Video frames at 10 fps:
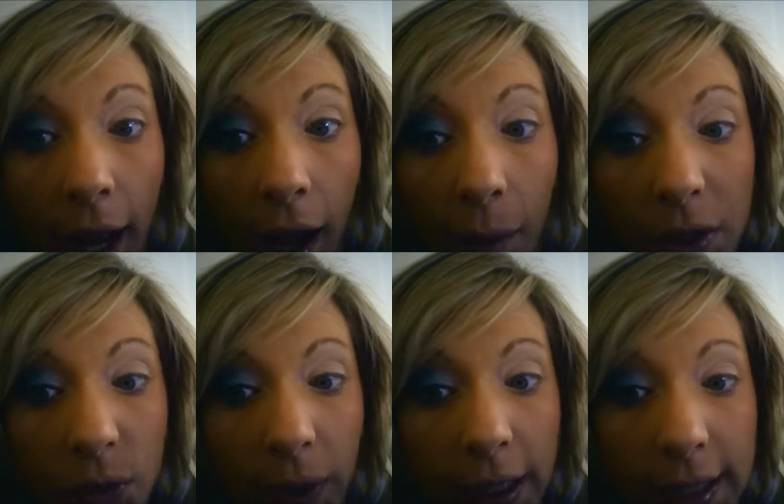
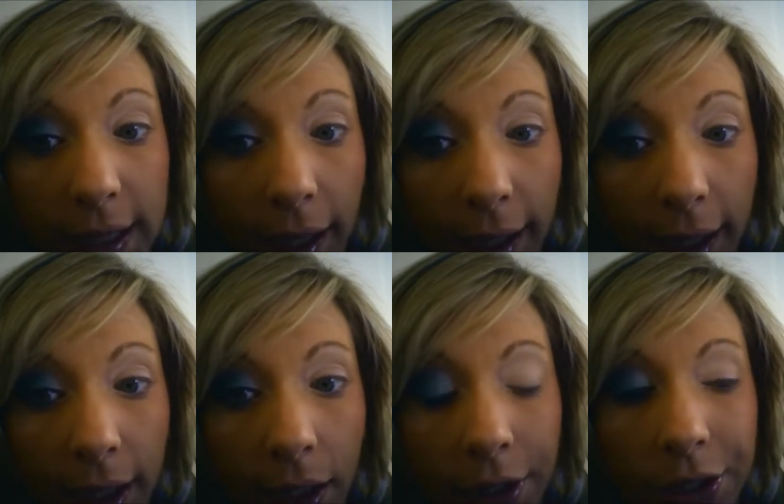It's really sunny
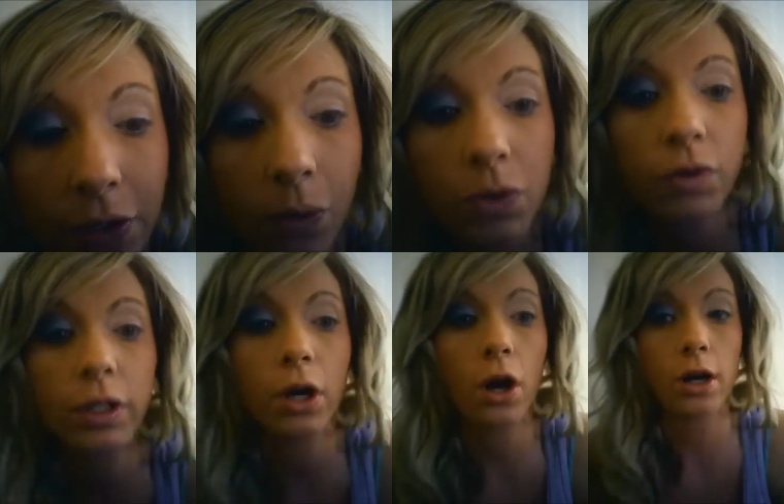here, so it was
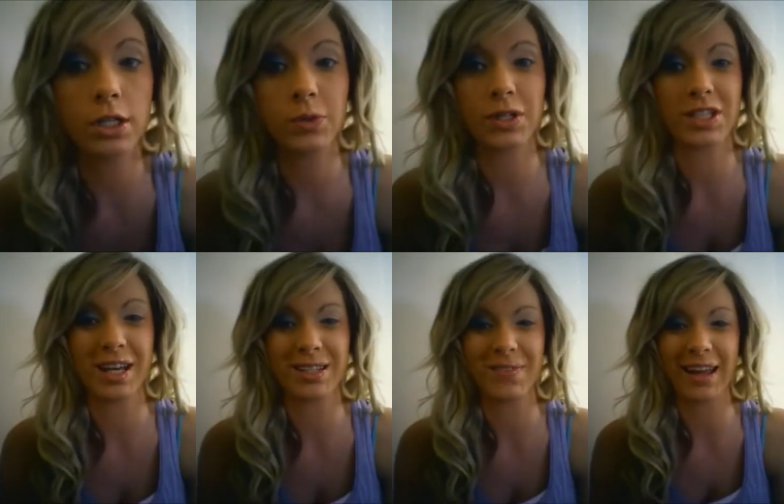really hard to
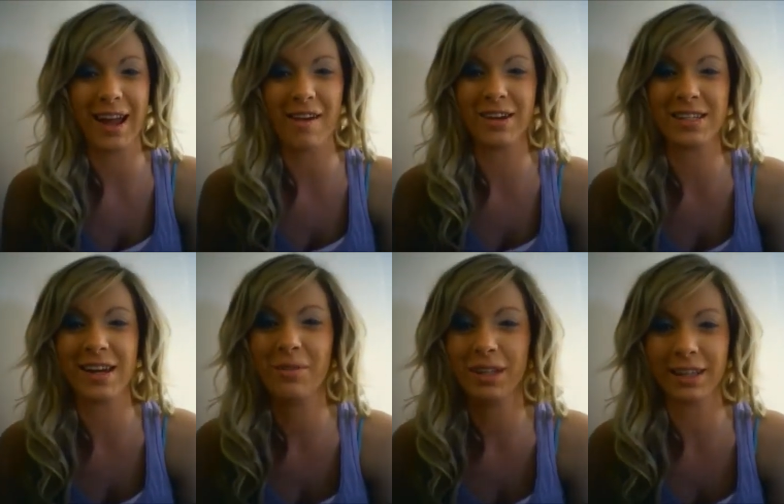adjust my camera
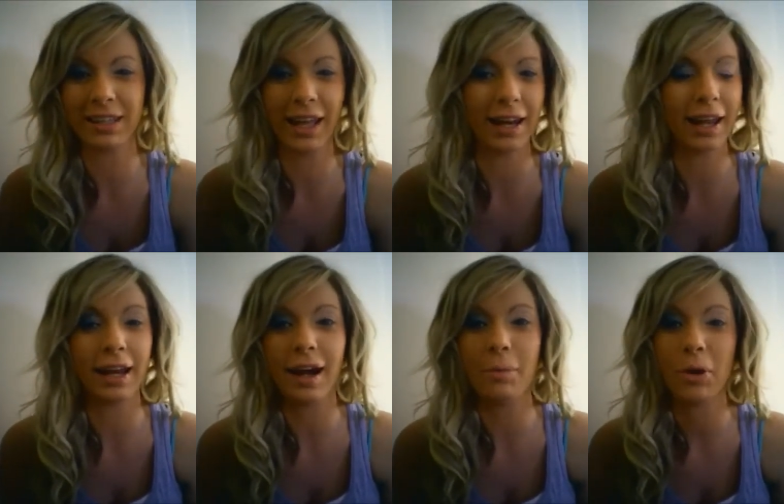today with the
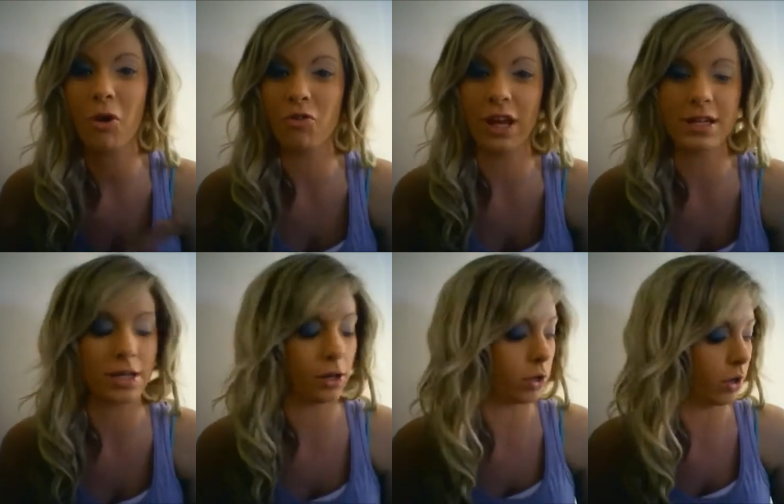lighting, but hopefully I
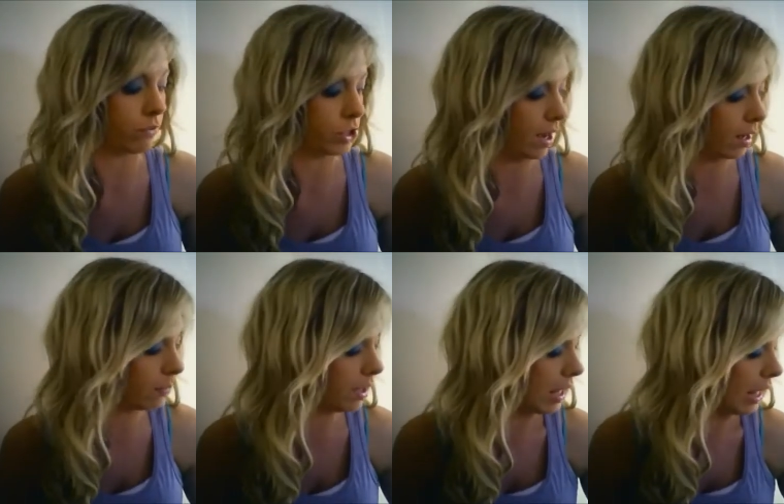did a good enough job.